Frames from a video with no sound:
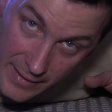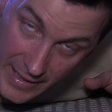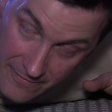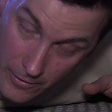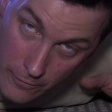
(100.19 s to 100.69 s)

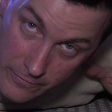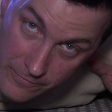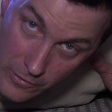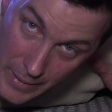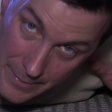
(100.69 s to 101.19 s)
If I
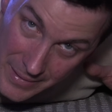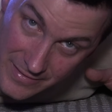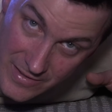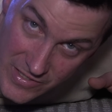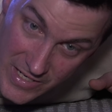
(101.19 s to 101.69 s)
overflow my
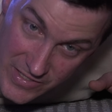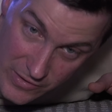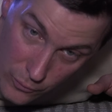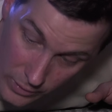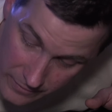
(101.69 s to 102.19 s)
mixing
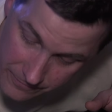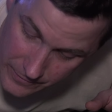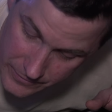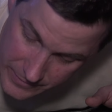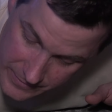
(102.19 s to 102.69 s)
station, water
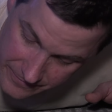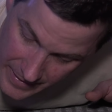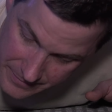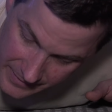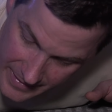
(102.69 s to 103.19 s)
flows through the
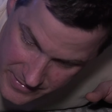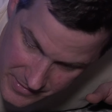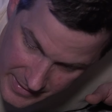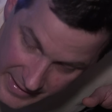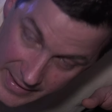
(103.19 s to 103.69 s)
fiberglass
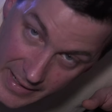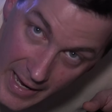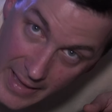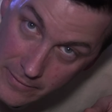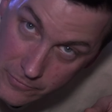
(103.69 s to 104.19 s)
grating
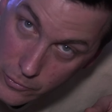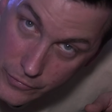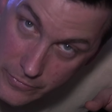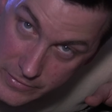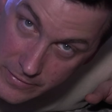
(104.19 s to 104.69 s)
and then
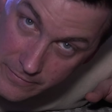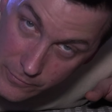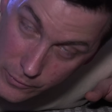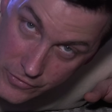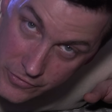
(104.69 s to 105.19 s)
rolls over to the
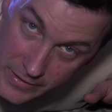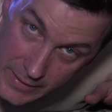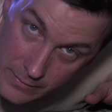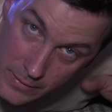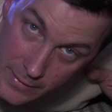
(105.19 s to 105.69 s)
floor drain.
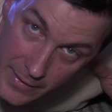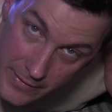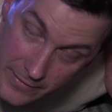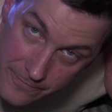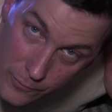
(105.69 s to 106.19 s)

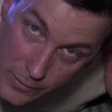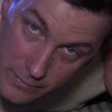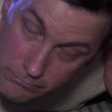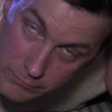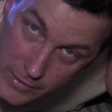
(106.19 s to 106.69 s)

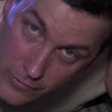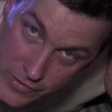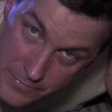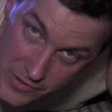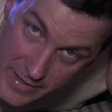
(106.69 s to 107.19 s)
Therefore, no
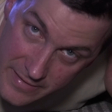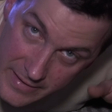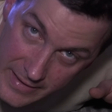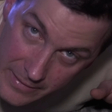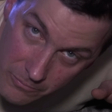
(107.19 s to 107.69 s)
drip tray is
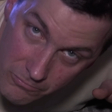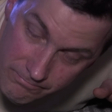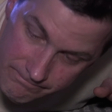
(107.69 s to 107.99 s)
needed.